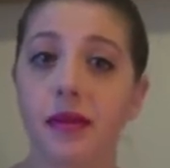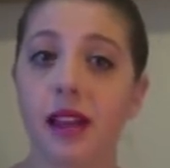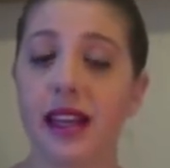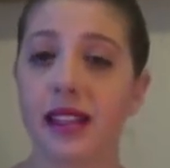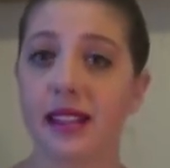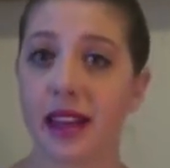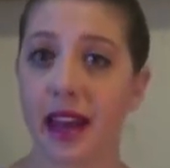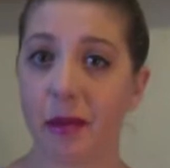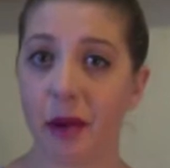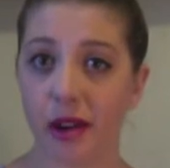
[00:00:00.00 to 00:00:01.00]
It's
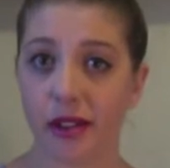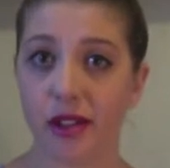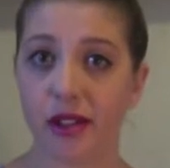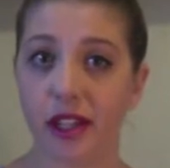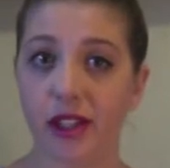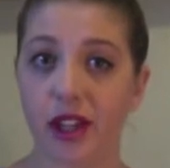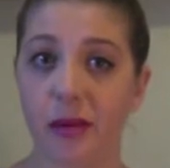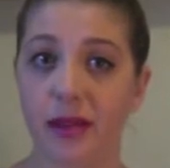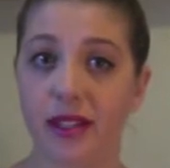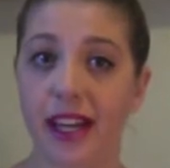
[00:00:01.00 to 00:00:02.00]
their personal
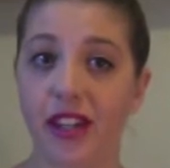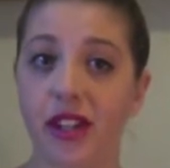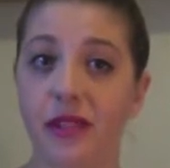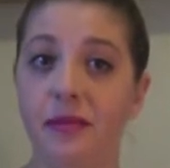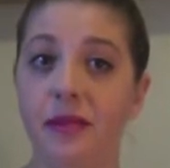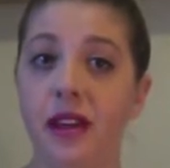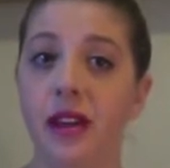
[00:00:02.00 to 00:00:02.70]
interpretation.